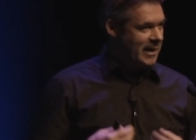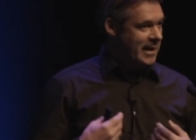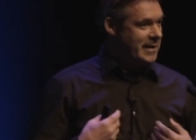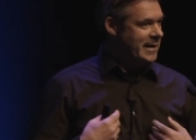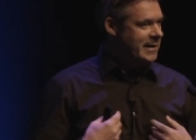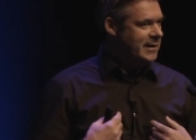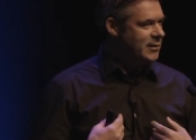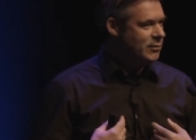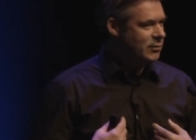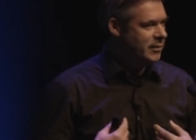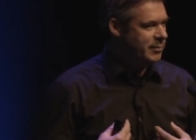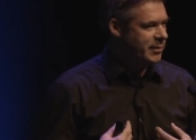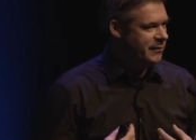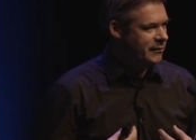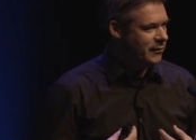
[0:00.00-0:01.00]
I didn't do
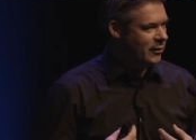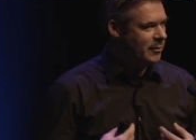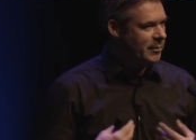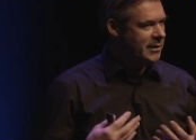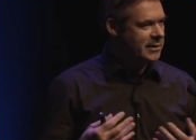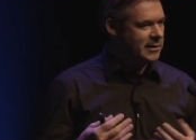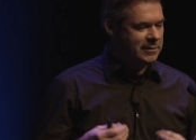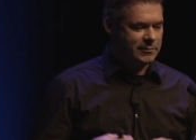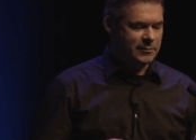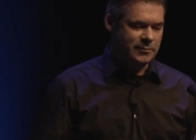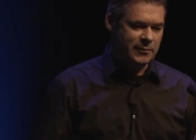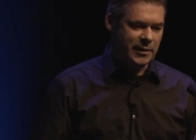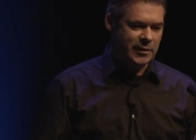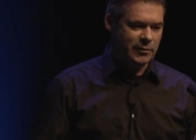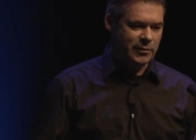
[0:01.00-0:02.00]
it before, but
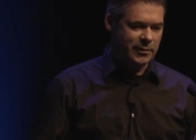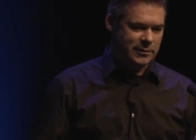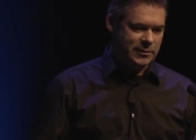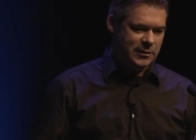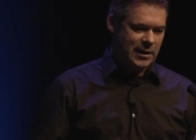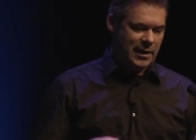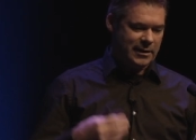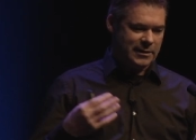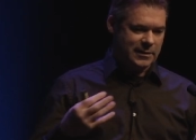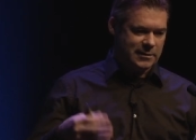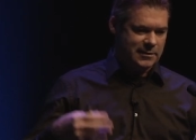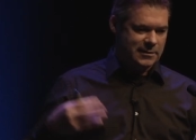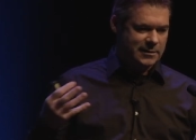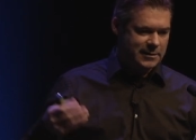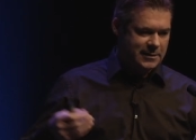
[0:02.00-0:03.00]
when you start,
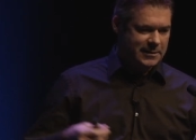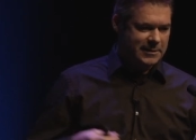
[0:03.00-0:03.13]
it's